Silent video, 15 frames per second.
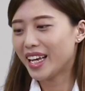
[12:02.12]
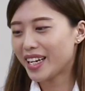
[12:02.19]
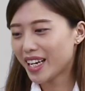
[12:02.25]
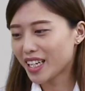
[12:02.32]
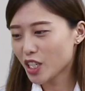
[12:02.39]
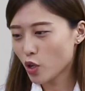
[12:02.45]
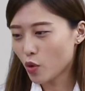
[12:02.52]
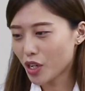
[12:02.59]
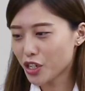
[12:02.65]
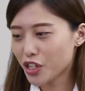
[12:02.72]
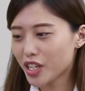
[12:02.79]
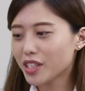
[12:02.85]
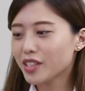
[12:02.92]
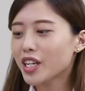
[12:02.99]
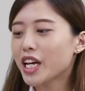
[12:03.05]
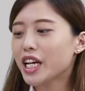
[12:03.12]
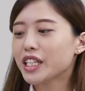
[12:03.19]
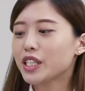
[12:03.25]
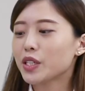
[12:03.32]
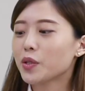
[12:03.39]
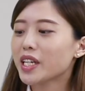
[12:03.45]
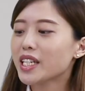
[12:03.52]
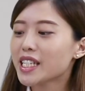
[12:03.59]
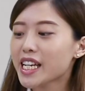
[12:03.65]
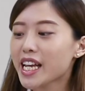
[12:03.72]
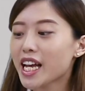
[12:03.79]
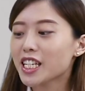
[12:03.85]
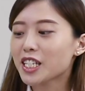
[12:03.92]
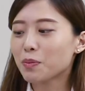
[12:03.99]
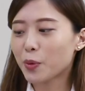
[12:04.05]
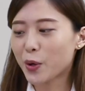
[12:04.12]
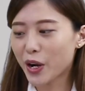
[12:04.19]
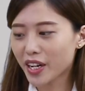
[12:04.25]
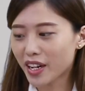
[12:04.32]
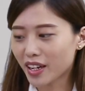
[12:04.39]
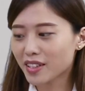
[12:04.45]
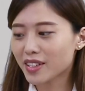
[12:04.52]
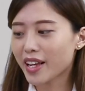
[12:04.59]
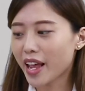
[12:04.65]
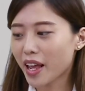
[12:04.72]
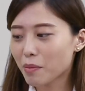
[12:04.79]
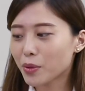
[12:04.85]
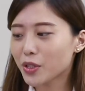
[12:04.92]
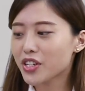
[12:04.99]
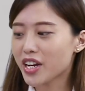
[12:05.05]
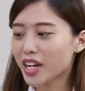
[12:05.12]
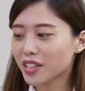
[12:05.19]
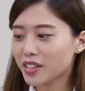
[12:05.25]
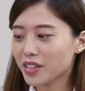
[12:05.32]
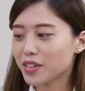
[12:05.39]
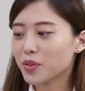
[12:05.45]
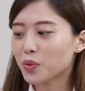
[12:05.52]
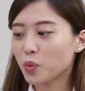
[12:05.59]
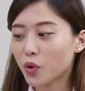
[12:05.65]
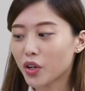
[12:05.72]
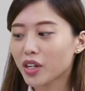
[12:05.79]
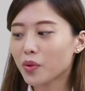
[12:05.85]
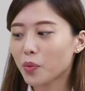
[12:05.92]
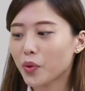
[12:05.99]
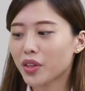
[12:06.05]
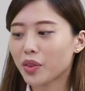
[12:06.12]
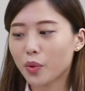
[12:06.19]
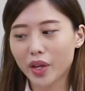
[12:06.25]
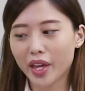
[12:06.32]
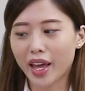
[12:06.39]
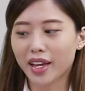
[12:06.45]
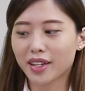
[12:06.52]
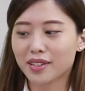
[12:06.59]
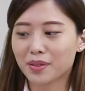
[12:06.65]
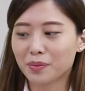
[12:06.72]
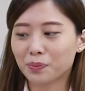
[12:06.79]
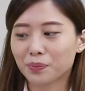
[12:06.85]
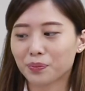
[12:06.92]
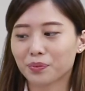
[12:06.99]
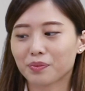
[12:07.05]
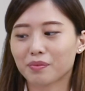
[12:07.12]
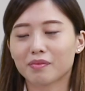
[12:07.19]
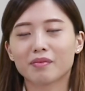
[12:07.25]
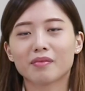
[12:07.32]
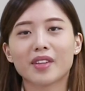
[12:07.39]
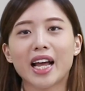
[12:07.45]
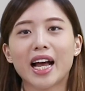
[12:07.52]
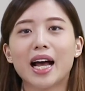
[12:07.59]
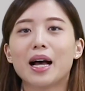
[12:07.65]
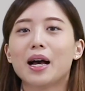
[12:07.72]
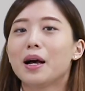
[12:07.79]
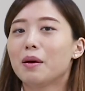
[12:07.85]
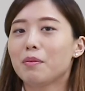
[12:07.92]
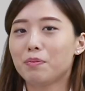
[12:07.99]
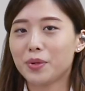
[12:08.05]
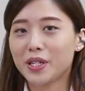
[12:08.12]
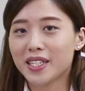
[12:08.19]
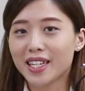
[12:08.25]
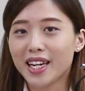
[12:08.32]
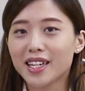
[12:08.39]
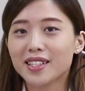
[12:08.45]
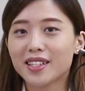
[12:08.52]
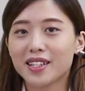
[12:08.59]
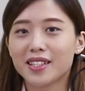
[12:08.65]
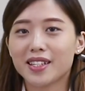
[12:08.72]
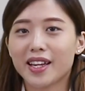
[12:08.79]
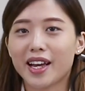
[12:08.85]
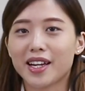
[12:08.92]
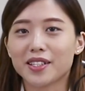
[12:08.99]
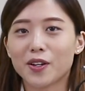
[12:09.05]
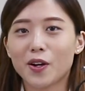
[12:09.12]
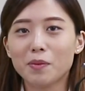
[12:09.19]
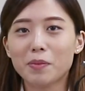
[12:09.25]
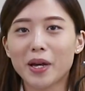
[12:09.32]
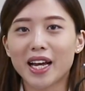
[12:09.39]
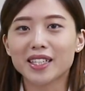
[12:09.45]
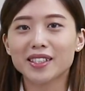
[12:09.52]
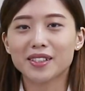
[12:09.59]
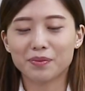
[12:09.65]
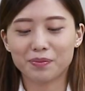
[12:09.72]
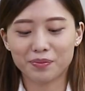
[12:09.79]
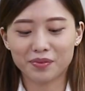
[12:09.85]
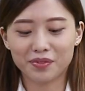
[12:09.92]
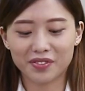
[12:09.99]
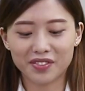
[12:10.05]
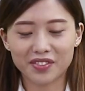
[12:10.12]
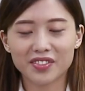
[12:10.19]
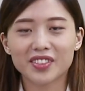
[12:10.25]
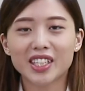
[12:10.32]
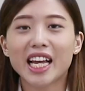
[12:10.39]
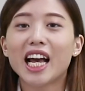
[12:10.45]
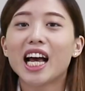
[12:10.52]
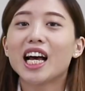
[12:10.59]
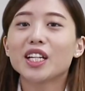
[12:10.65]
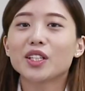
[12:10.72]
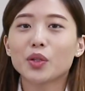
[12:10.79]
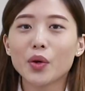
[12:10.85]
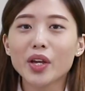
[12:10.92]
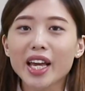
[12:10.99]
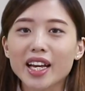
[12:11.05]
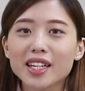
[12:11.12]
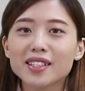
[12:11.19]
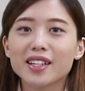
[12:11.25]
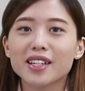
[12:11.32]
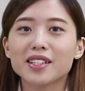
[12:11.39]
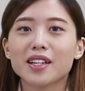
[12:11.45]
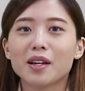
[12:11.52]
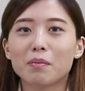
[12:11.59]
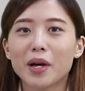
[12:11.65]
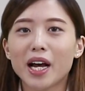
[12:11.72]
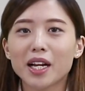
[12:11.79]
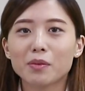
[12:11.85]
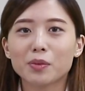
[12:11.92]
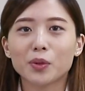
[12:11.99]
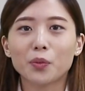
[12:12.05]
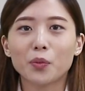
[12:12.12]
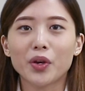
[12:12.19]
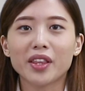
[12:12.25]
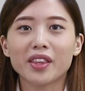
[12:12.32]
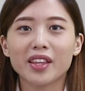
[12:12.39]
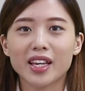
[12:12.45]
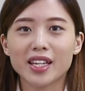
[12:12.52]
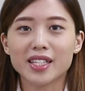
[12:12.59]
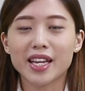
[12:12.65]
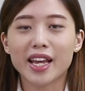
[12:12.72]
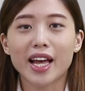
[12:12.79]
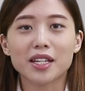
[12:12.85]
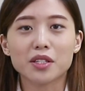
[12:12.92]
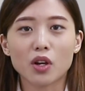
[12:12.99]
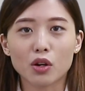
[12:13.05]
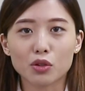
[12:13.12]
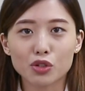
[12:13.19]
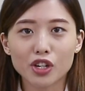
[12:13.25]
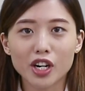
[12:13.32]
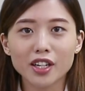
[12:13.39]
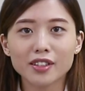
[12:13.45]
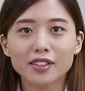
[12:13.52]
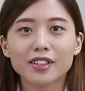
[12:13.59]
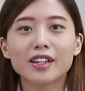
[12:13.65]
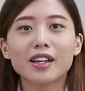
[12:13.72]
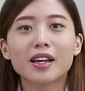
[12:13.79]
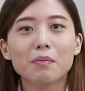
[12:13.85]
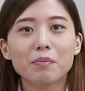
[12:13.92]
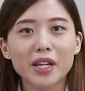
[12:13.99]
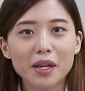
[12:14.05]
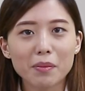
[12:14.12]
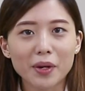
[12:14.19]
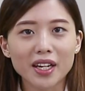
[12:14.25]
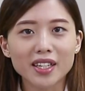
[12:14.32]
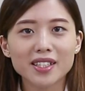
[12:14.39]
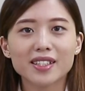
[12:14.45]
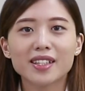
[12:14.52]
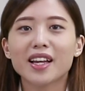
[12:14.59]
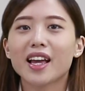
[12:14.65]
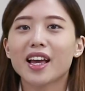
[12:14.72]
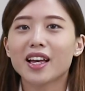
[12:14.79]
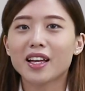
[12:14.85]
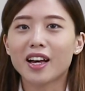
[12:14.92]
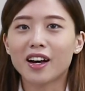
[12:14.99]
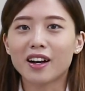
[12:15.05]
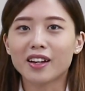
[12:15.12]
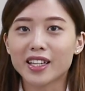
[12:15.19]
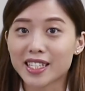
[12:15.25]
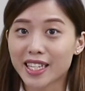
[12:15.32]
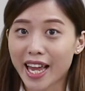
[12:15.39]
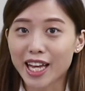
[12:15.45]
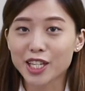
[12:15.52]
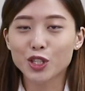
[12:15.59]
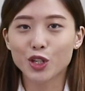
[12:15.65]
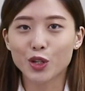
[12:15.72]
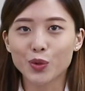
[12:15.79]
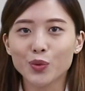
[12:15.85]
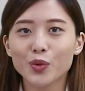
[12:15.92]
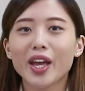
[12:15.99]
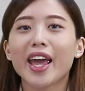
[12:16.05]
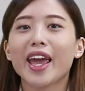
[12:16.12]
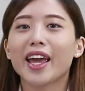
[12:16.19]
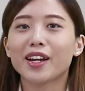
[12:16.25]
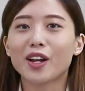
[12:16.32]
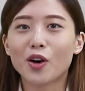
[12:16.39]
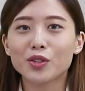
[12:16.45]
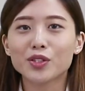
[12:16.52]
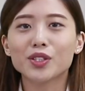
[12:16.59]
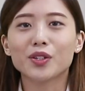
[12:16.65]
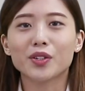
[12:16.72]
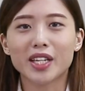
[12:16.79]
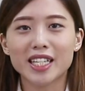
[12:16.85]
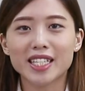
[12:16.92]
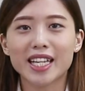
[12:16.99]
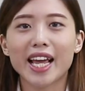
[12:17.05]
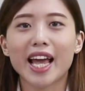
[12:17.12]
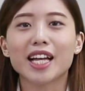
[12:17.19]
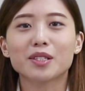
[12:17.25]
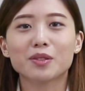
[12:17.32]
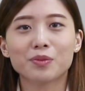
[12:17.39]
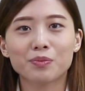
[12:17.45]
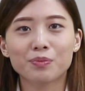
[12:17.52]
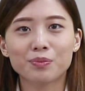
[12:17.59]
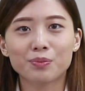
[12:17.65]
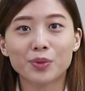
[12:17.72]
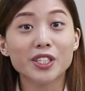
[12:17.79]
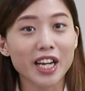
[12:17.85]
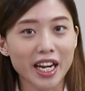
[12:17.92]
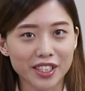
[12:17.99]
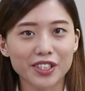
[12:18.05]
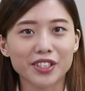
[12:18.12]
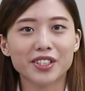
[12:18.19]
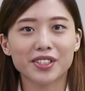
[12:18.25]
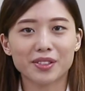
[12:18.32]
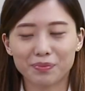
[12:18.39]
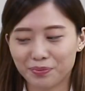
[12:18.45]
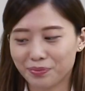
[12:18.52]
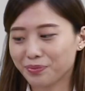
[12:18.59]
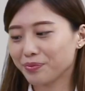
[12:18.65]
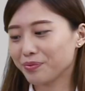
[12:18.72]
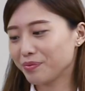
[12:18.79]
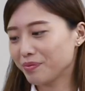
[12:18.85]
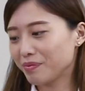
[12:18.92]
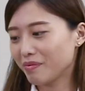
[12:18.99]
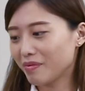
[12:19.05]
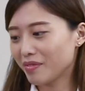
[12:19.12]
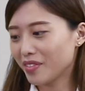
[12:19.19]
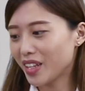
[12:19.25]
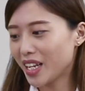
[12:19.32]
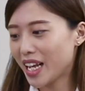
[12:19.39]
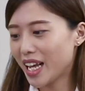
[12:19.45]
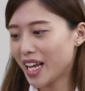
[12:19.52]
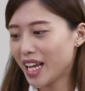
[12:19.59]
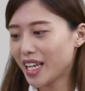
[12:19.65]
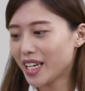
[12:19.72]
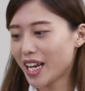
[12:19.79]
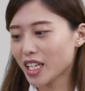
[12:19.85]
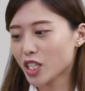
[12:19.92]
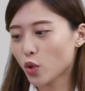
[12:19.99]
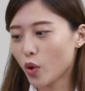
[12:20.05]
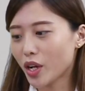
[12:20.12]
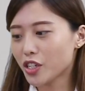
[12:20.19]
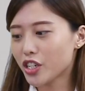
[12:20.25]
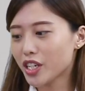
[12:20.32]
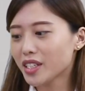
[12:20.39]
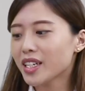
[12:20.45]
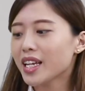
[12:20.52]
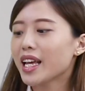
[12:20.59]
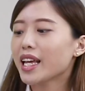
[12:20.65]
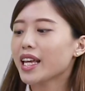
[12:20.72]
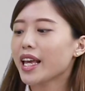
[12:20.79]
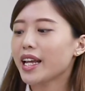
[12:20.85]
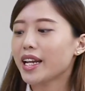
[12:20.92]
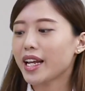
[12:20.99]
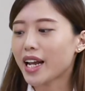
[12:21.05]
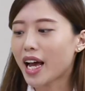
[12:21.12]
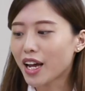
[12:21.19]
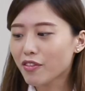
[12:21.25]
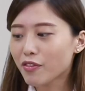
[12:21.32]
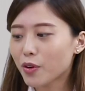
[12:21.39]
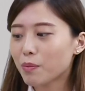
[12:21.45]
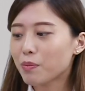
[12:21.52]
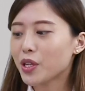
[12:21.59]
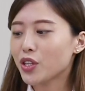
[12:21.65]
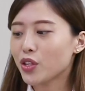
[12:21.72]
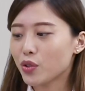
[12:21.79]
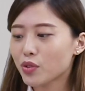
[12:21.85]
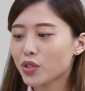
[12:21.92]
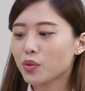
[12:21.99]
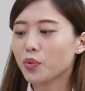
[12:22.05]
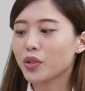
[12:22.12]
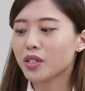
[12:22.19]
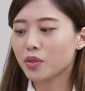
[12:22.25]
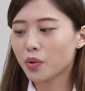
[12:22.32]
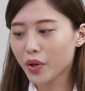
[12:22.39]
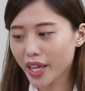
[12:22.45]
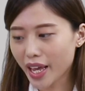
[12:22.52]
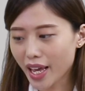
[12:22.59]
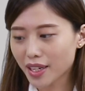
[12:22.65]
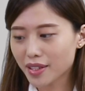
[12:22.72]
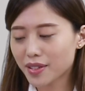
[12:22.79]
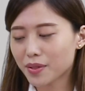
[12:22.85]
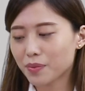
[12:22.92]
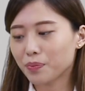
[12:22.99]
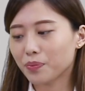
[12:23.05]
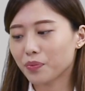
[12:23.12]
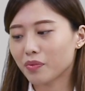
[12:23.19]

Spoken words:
Next question, do EZCast products and projectors work with TwinX? Besides EZCast Compact, TwinX is compatible with EZCast Ultra, Minibox, EZCast 2, and also EZCast projectors. Next question, can an iPhone be used with TwinX?